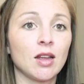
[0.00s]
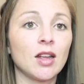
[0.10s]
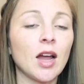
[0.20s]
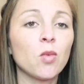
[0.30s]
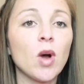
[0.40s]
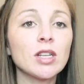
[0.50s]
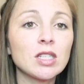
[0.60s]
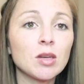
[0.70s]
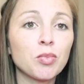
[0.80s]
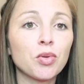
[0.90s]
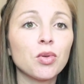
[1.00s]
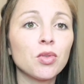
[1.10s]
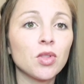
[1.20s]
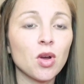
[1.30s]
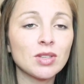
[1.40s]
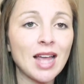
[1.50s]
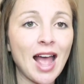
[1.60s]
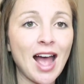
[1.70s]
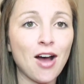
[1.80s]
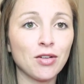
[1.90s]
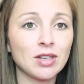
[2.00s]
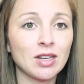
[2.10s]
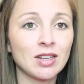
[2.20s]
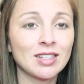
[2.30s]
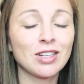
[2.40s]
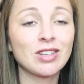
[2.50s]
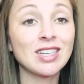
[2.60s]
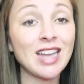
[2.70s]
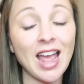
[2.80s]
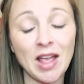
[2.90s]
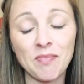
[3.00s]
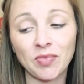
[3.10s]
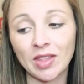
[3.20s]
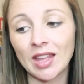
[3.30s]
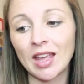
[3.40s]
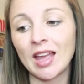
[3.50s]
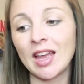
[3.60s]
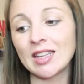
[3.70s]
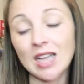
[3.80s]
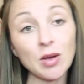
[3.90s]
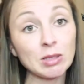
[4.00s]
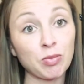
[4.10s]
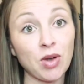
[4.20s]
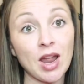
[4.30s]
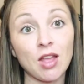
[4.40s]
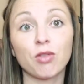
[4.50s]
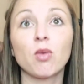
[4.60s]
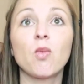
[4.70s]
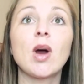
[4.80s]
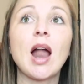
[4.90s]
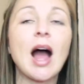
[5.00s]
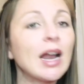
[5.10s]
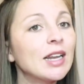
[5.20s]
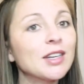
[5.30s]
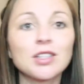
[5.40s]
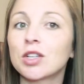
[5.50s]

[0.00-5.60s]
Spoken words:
God wants to prune those out. So today, as I was praying through what I needed to